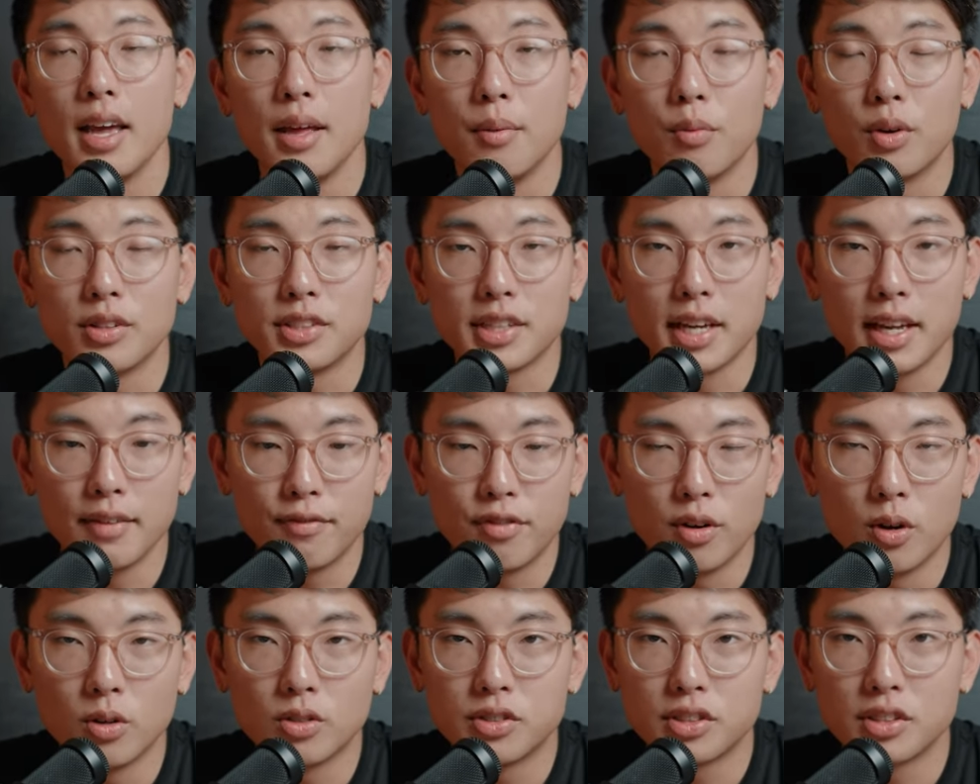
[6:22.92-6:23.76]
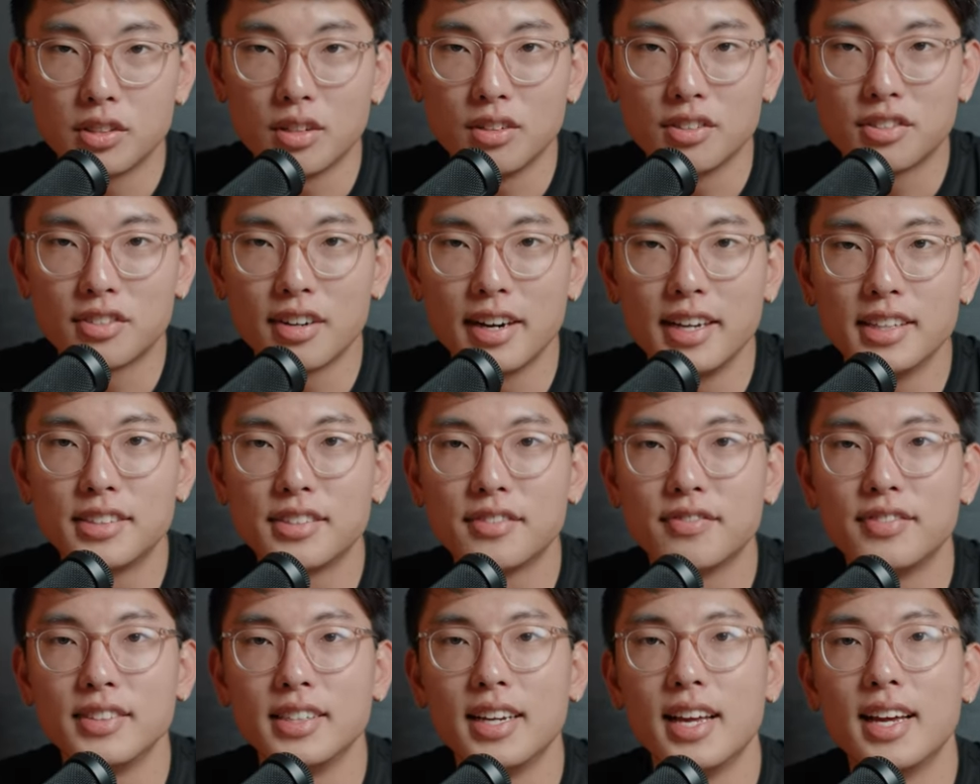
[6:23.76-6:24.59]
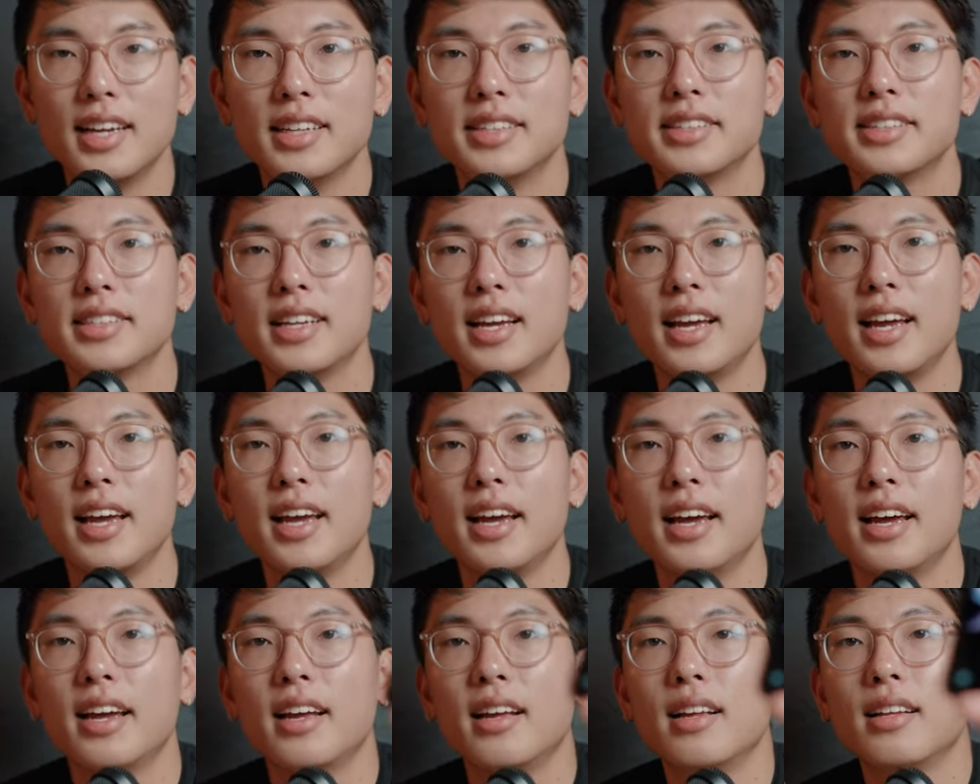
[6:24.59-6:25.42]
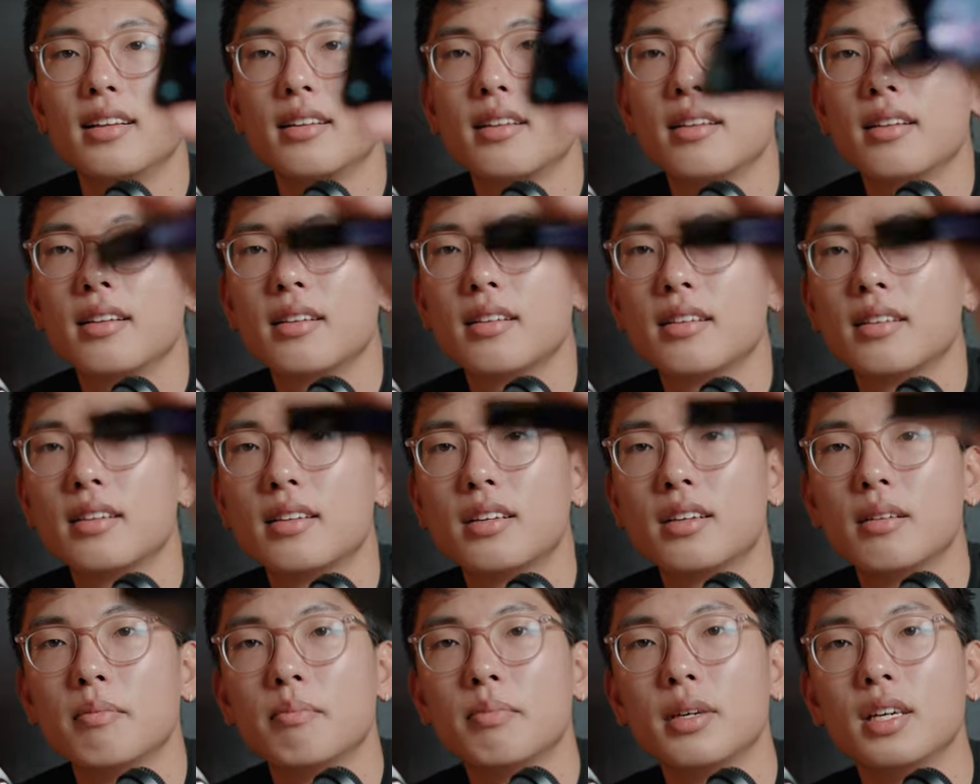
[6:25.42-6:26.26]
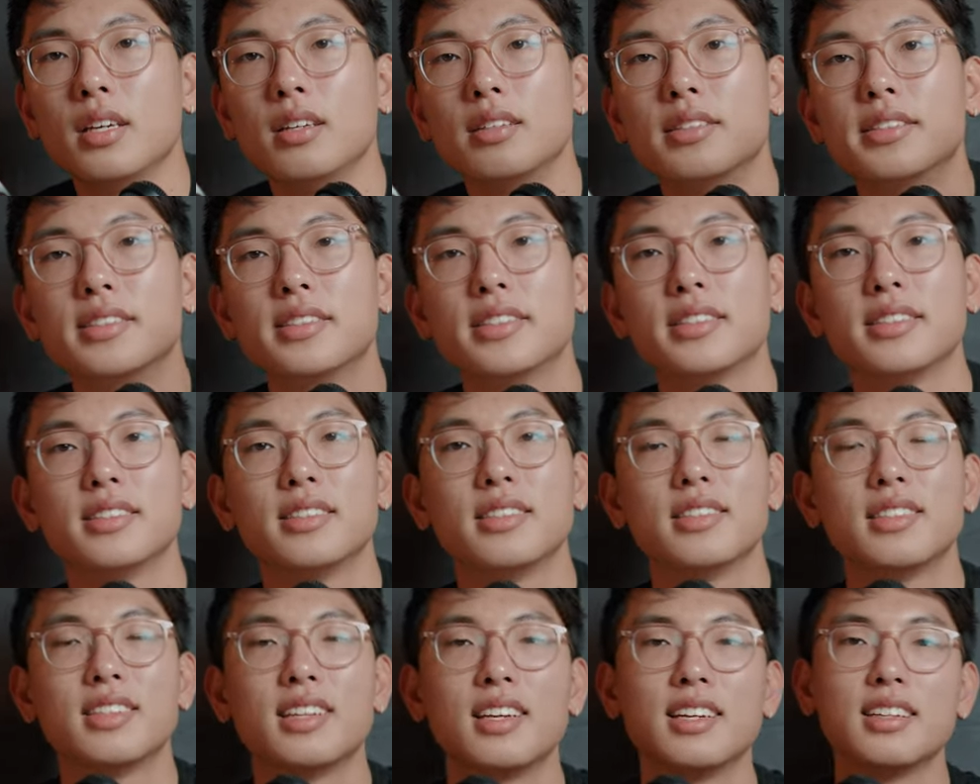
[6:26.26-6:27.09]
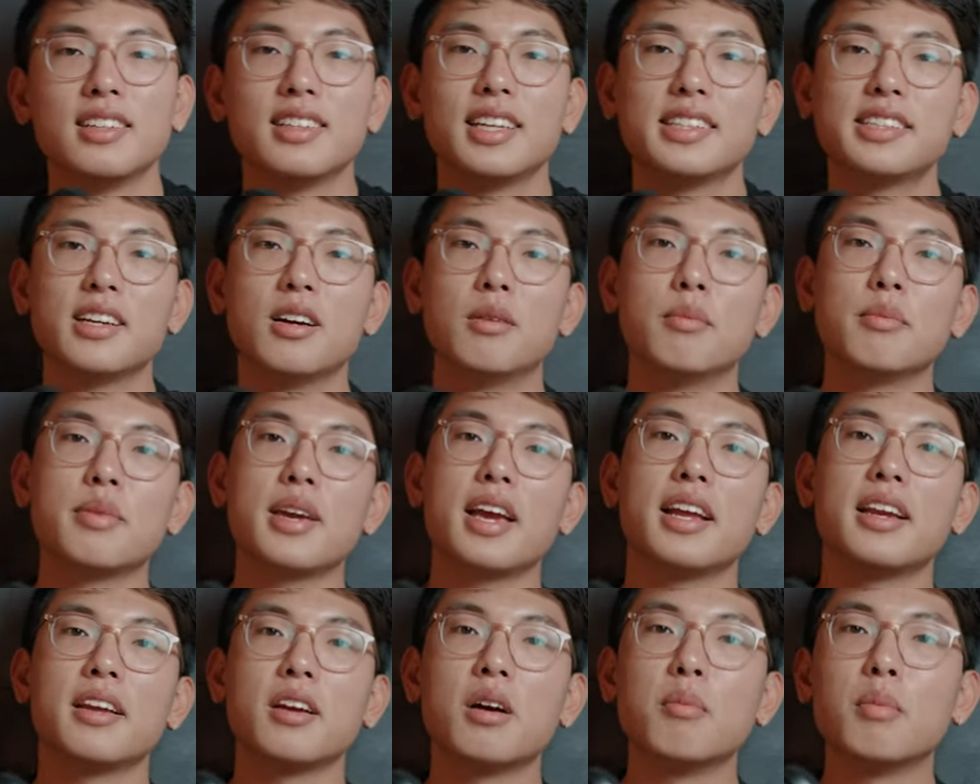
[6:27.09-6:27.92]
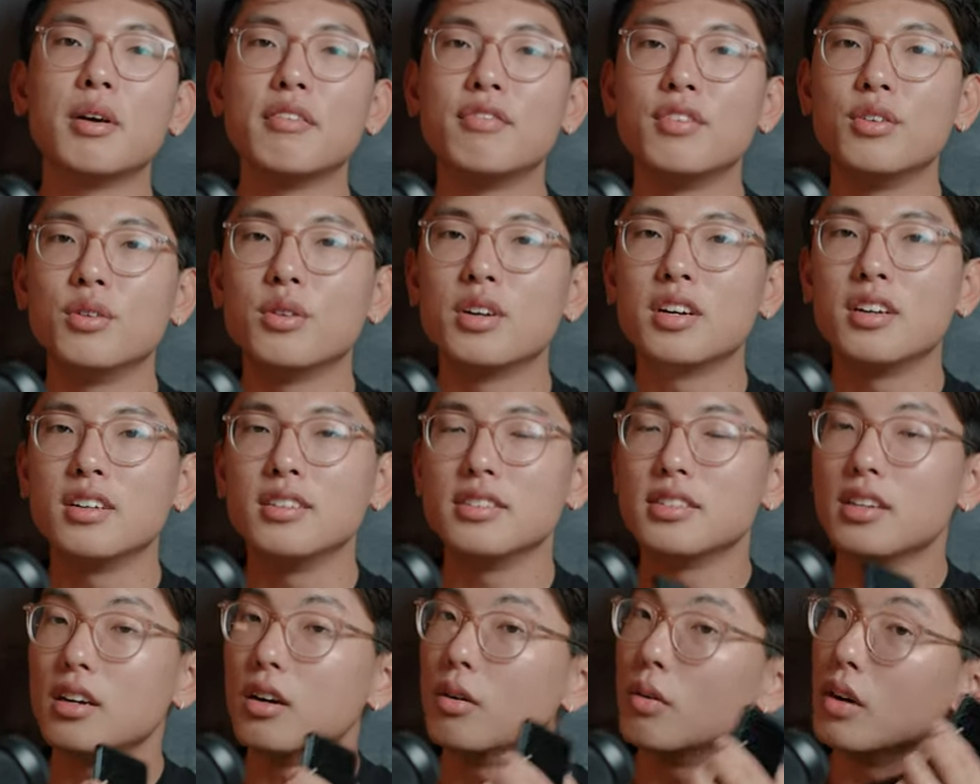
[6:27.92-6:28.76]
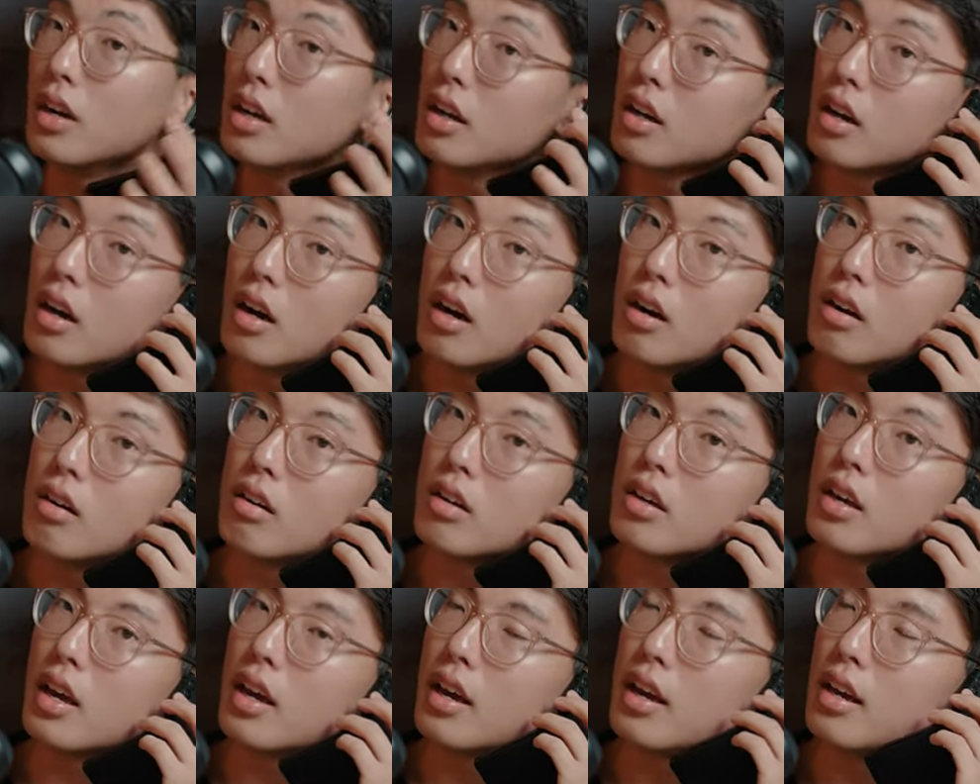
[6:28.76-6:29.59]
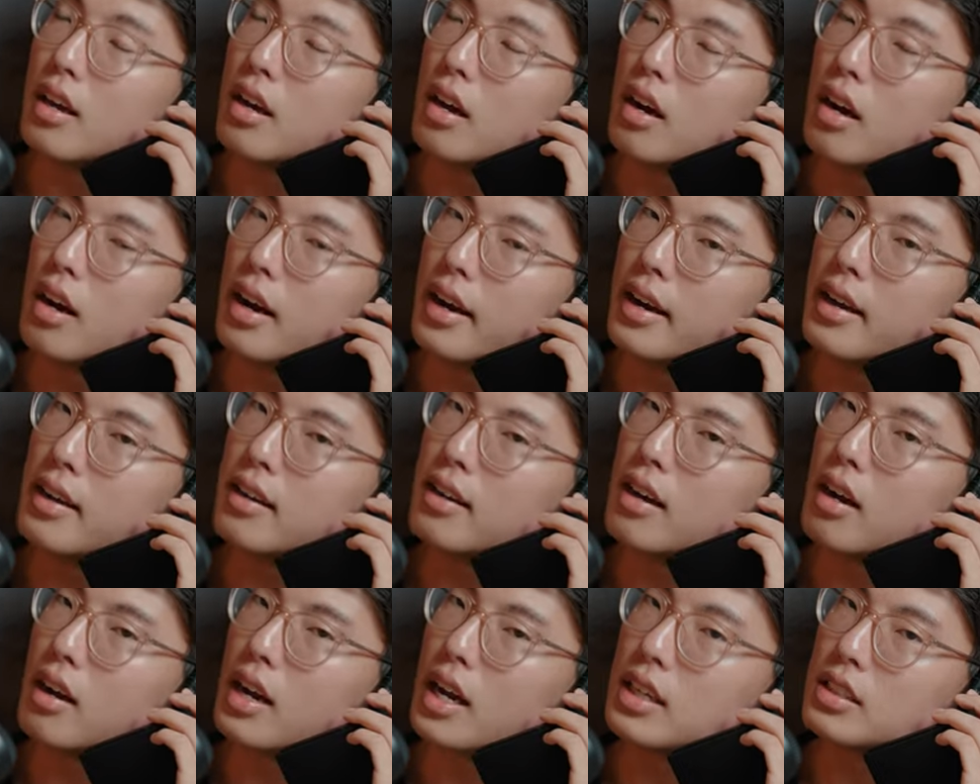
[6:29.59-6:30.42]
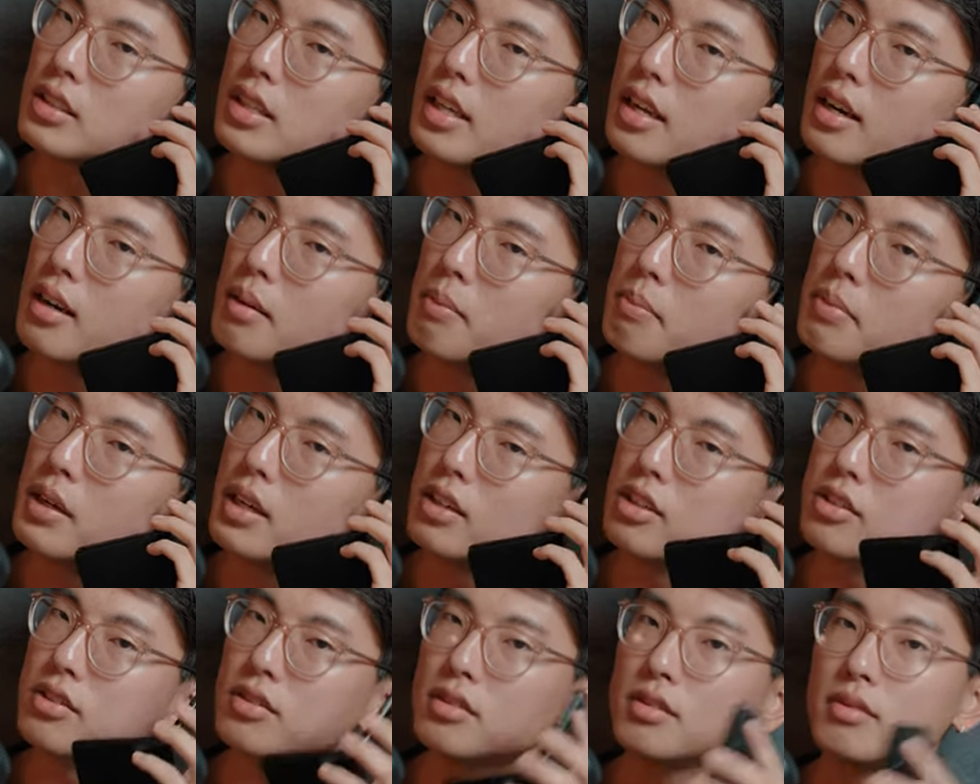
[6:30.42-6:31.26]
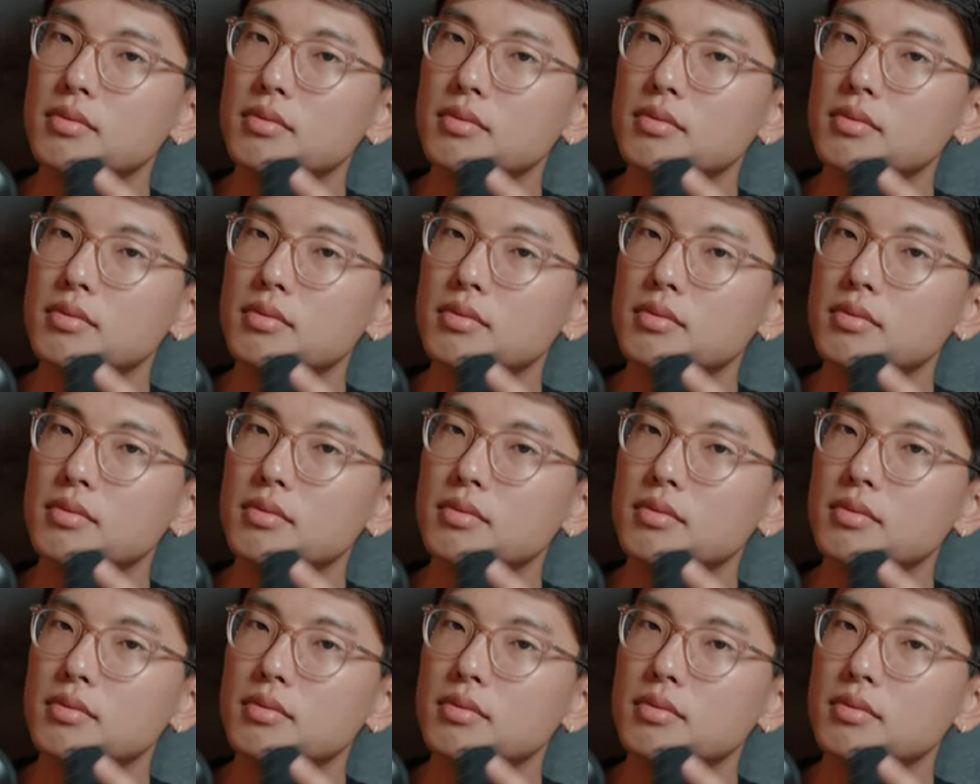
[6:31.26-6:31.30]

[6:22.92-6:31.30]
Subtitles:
And once again, folks, don't stress, finesse, and peace. That's how I'm gonna be ending all my phone calls. Oh, what? Oh, yeah? All right. I'll catch you later. Peace.